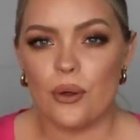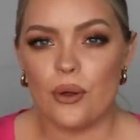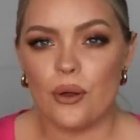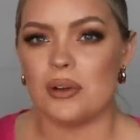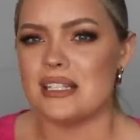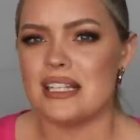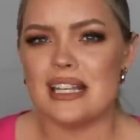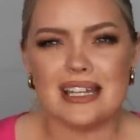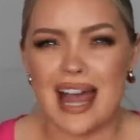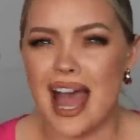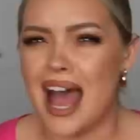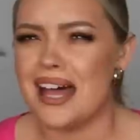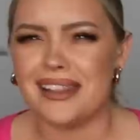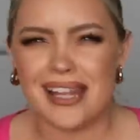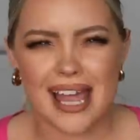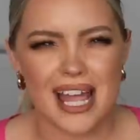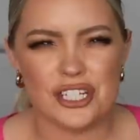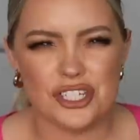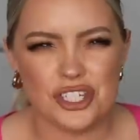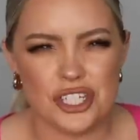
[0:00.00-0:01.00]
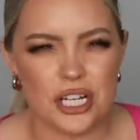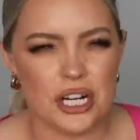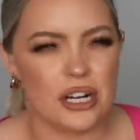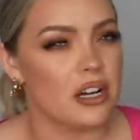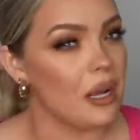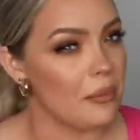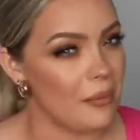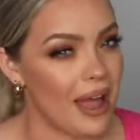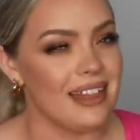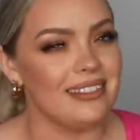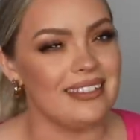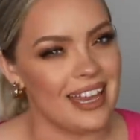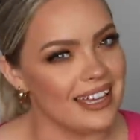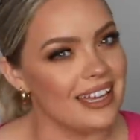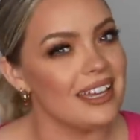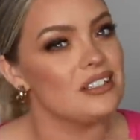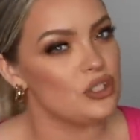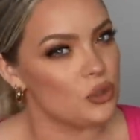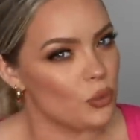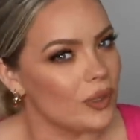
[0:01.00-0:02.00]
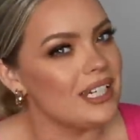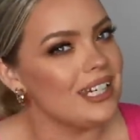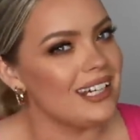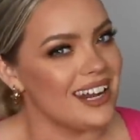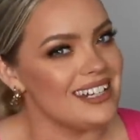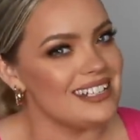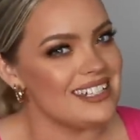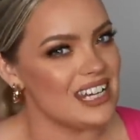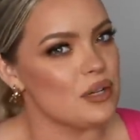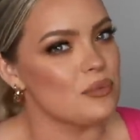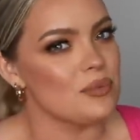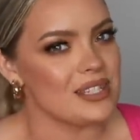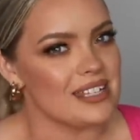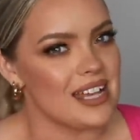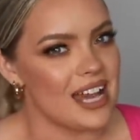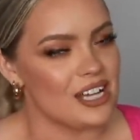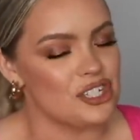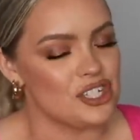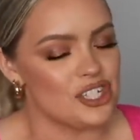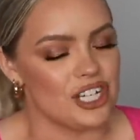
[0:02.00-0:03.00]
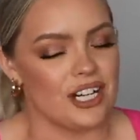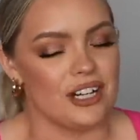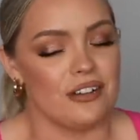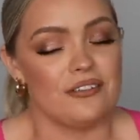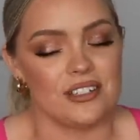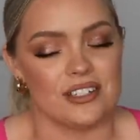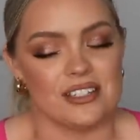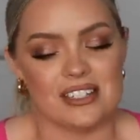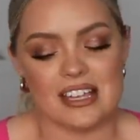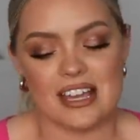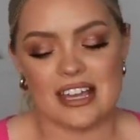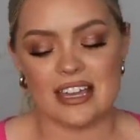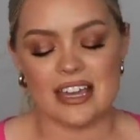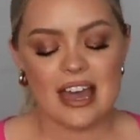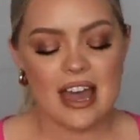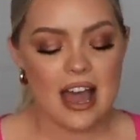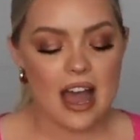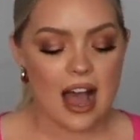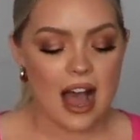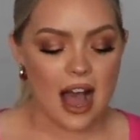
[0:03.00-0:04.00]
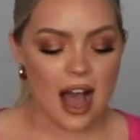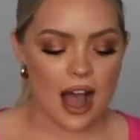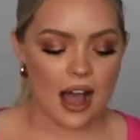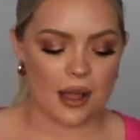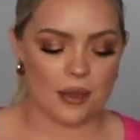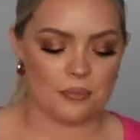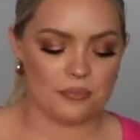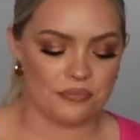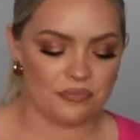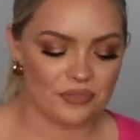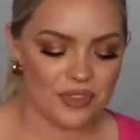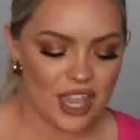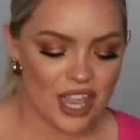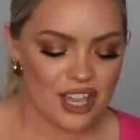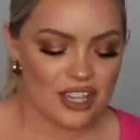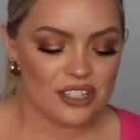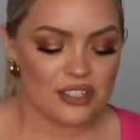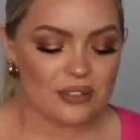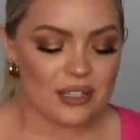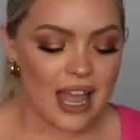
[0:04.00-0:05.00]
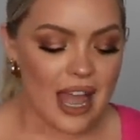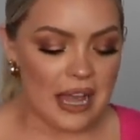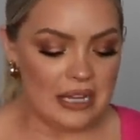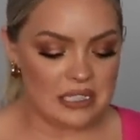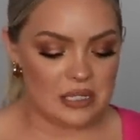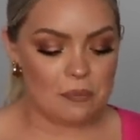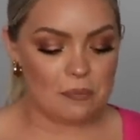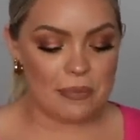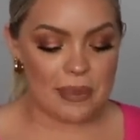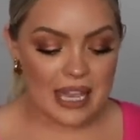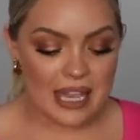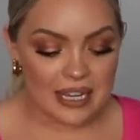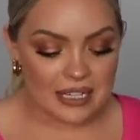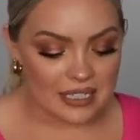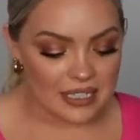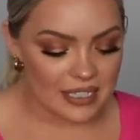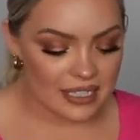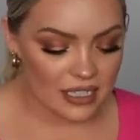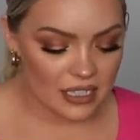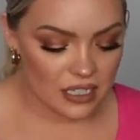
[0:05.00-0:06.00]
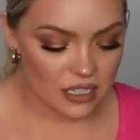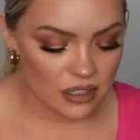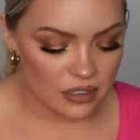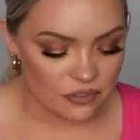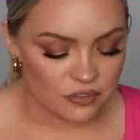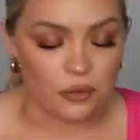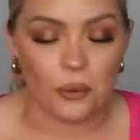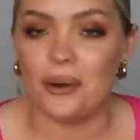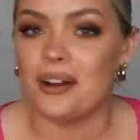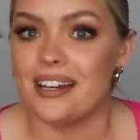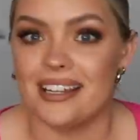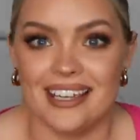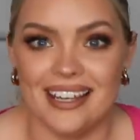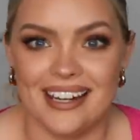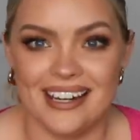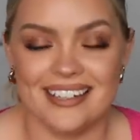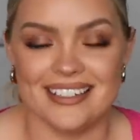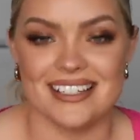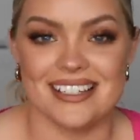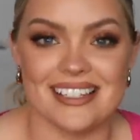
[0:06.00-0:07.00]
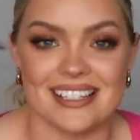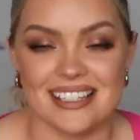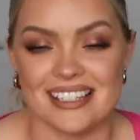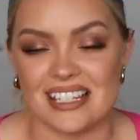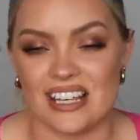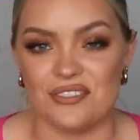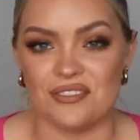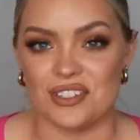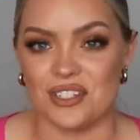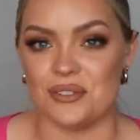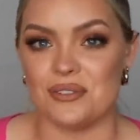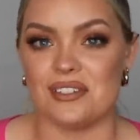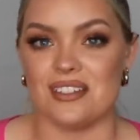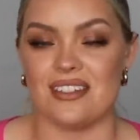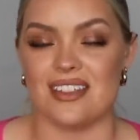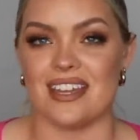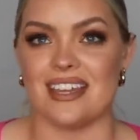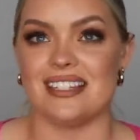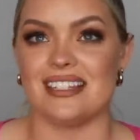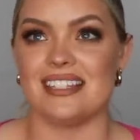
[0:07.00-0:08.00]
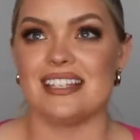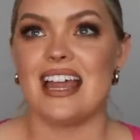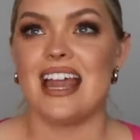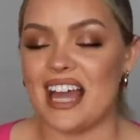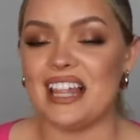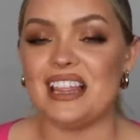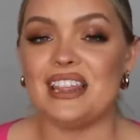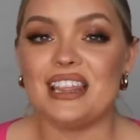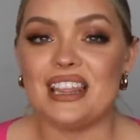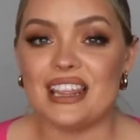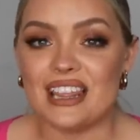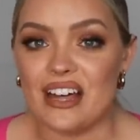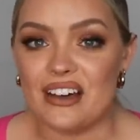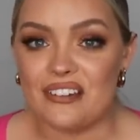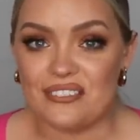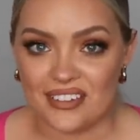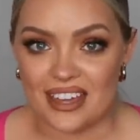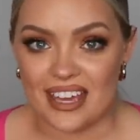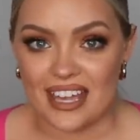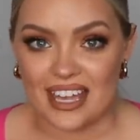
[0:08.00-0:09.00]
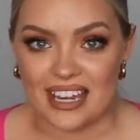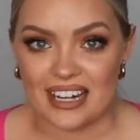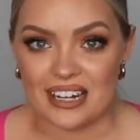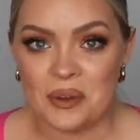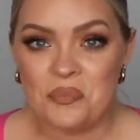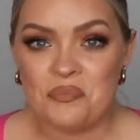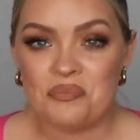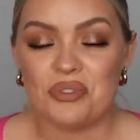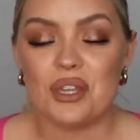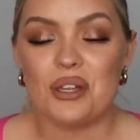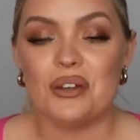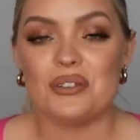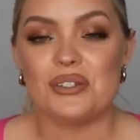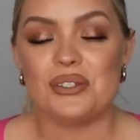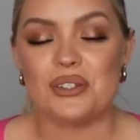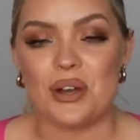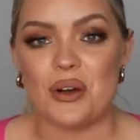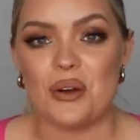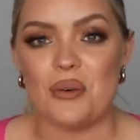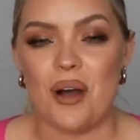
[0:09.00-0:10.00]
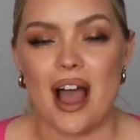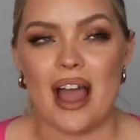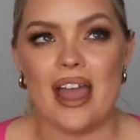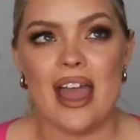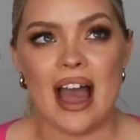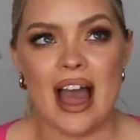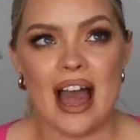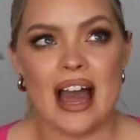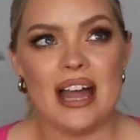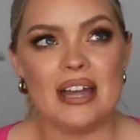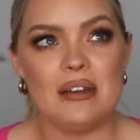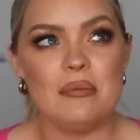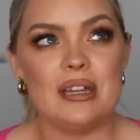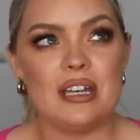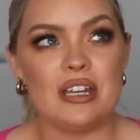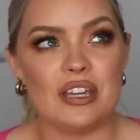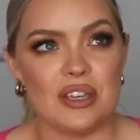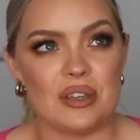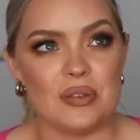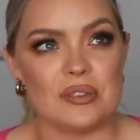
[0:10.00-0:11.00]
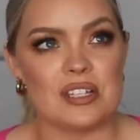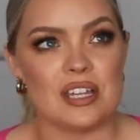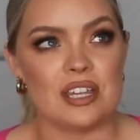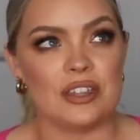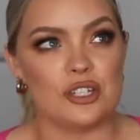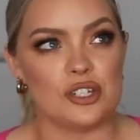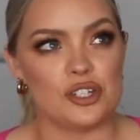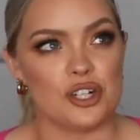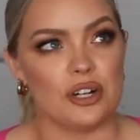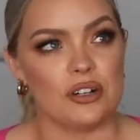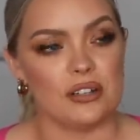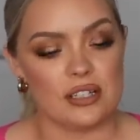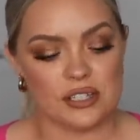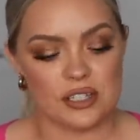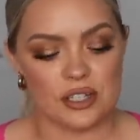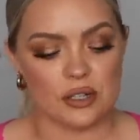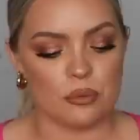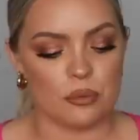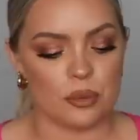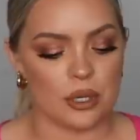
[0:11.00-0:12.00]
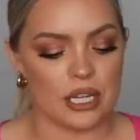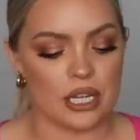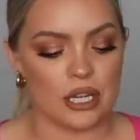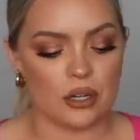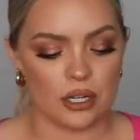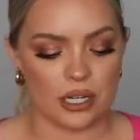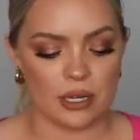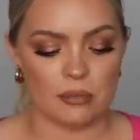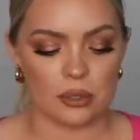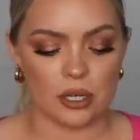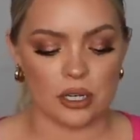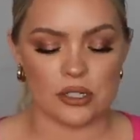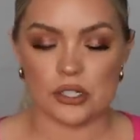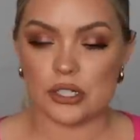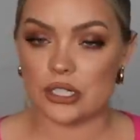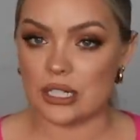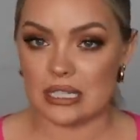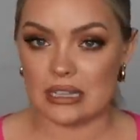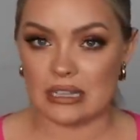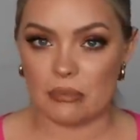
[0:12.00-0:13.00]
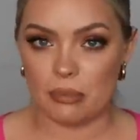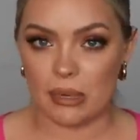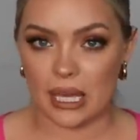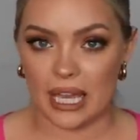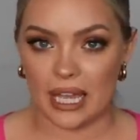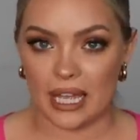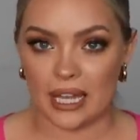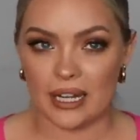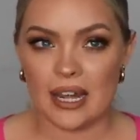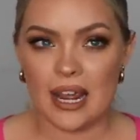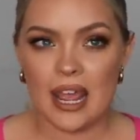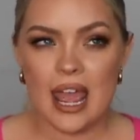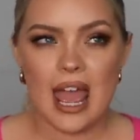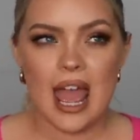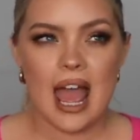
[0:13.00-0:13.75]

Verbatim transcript: Was it not last year? Come on, like 2019 was last year, it feels like. Um, so yeah, it's been four years since I've used this. I love it. So I had been using the Charlotte Tilbury cream bronzer in the pan.